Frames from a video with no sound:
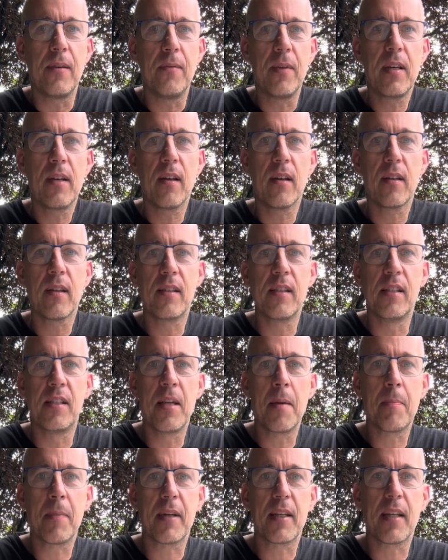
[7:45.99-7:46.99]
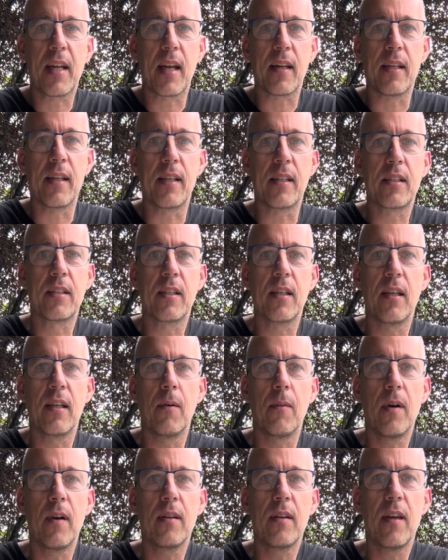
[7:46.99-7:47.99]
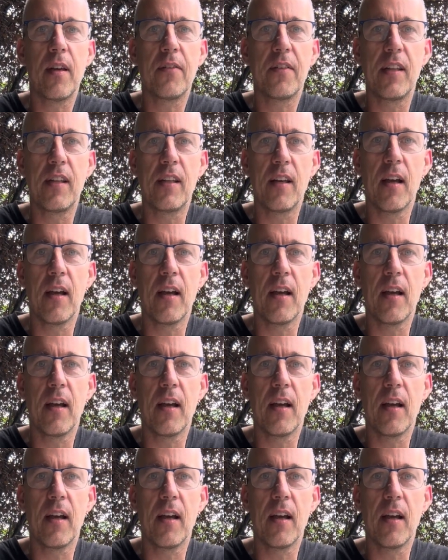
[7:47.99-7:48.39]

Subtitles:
We call it the zipper techniques, one after the